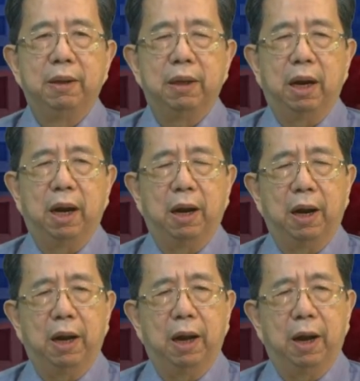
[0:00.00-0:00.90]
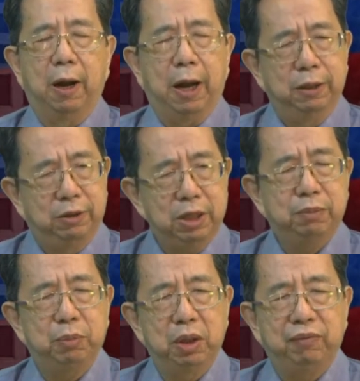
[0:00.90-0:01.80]
Andres
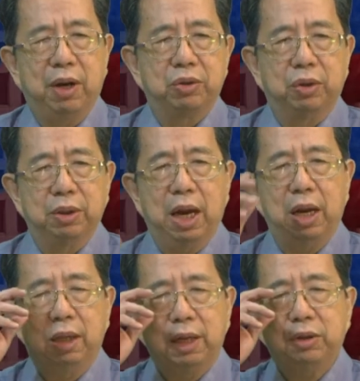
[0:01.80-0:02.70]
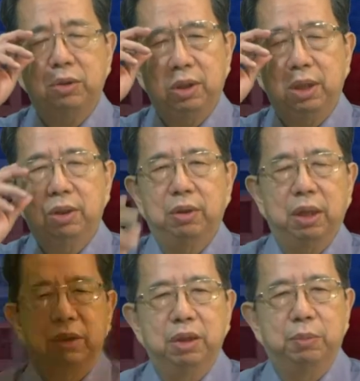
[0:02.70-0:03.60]
Bonifacio, national hero
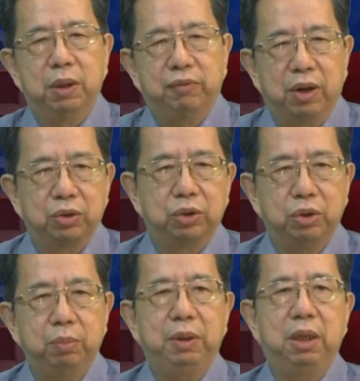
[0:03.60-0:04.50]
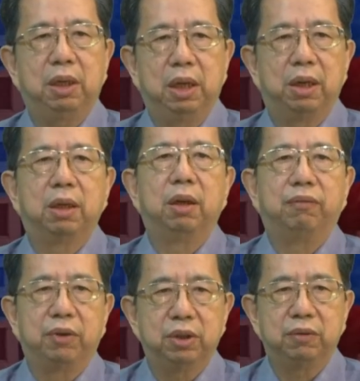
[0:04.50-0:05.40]
Andres Bonifacio, should be declared the
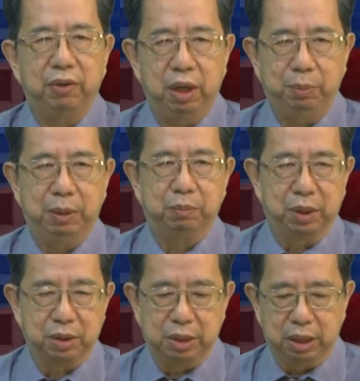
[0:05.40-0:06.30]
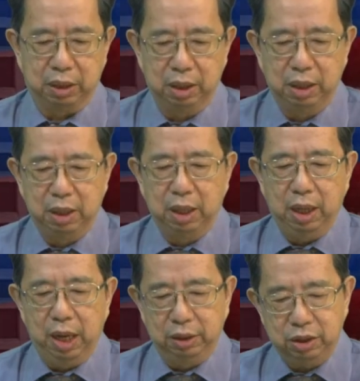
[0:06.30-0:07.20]
first Philippine president.
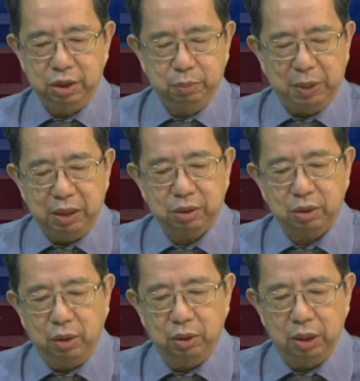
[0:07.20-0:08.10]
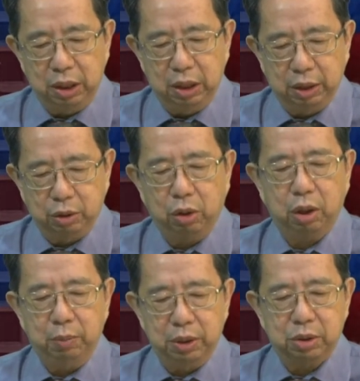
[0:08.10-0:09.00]
And this is based on the
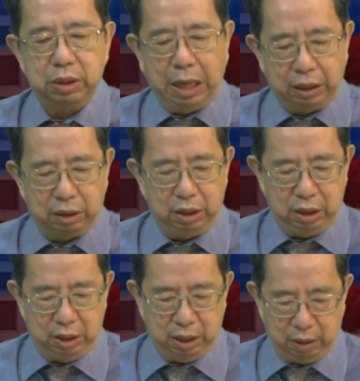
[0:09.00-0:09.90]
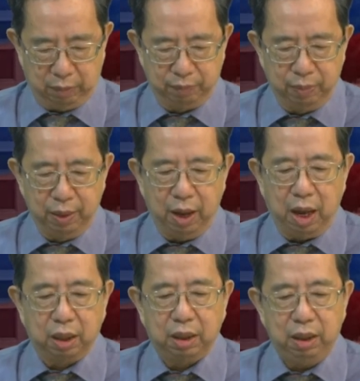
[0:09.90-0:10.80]
documents that the
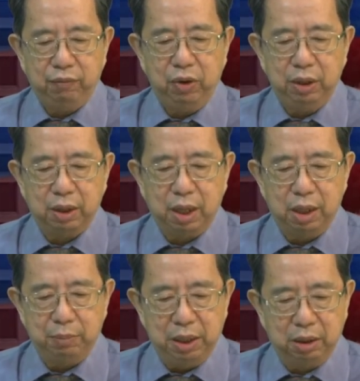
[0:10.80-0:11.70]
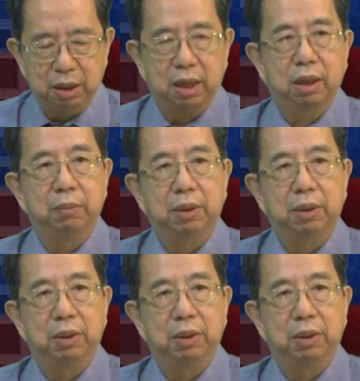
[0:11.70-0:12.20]
Archivo General Militar de